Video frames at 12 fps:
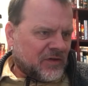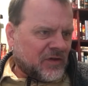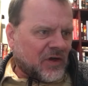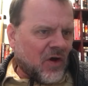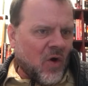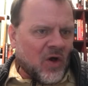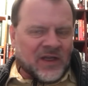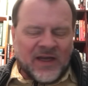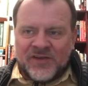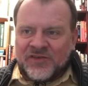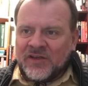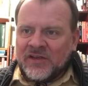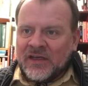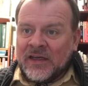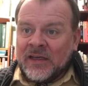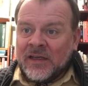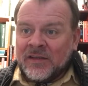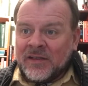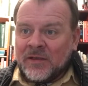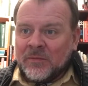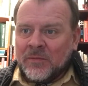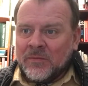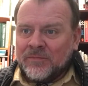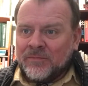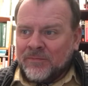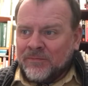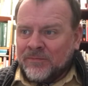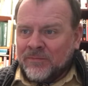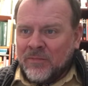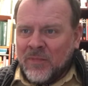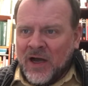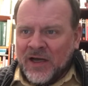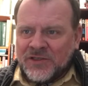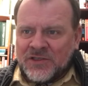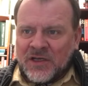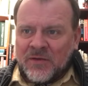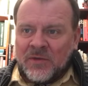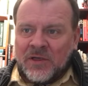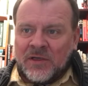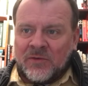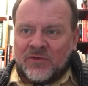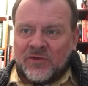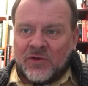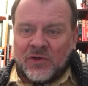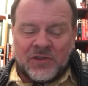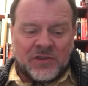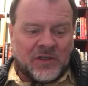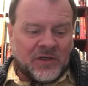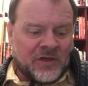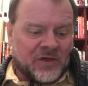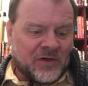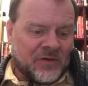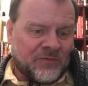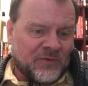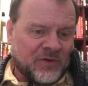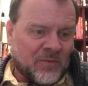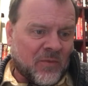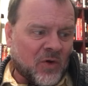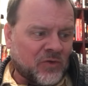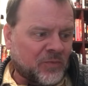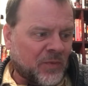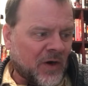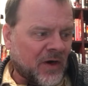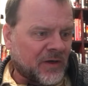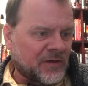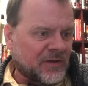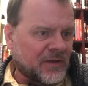coalesce into anything much. I mean, it was a good year for the most part.